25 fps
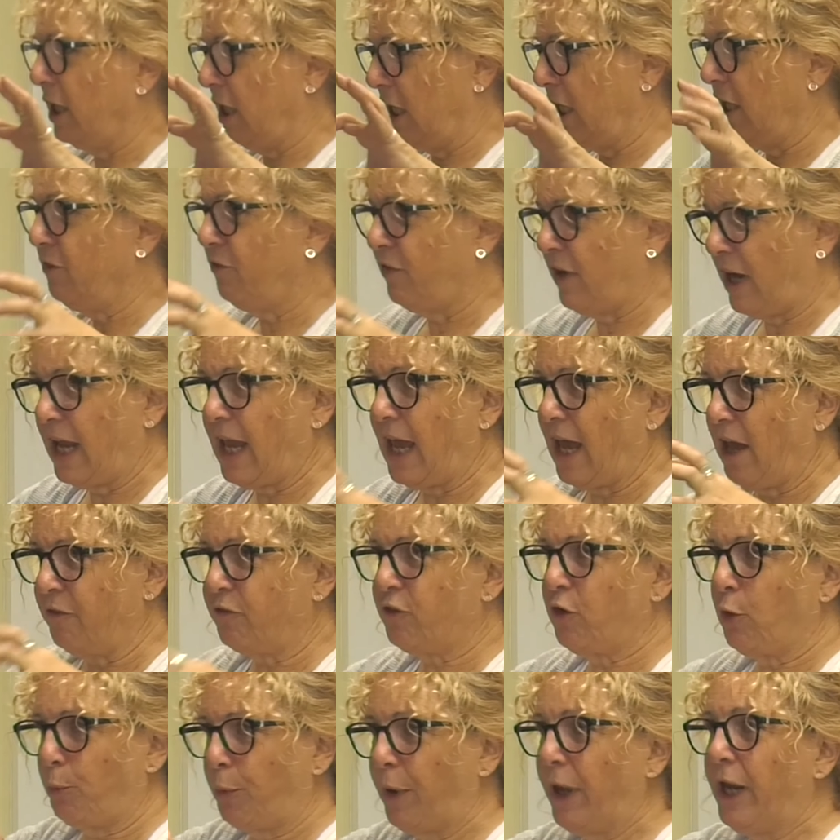if I
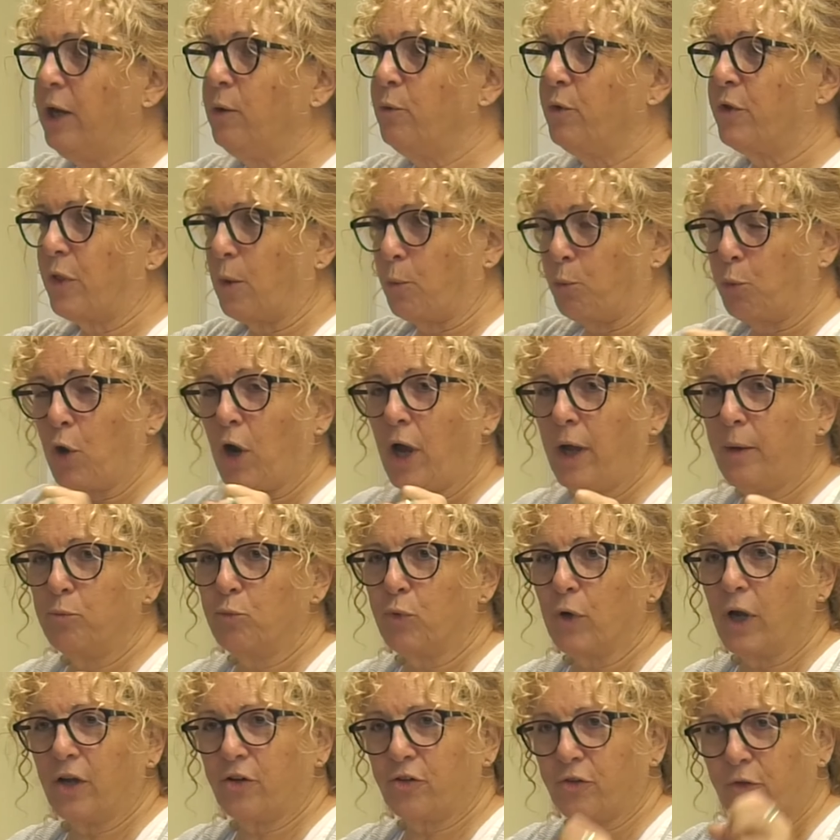have to paint with a broad
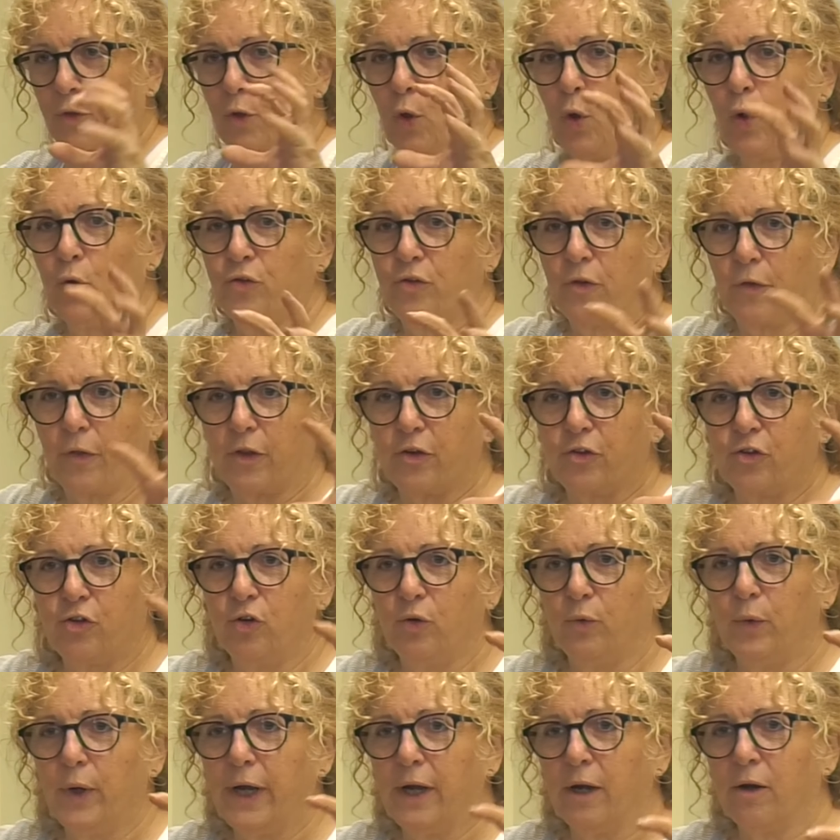brush, those are the
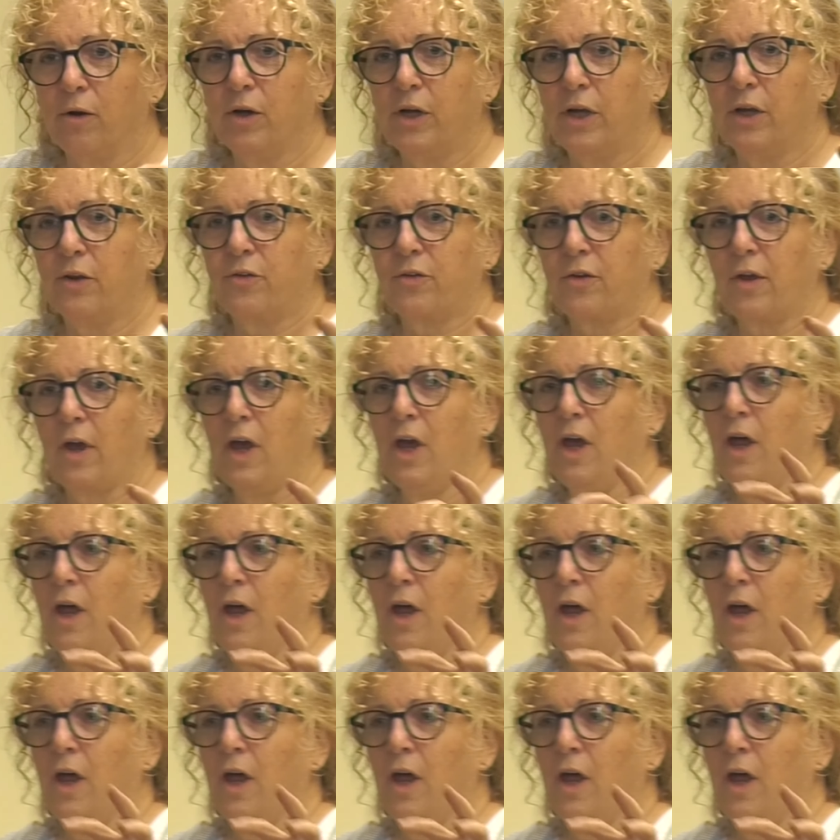two areas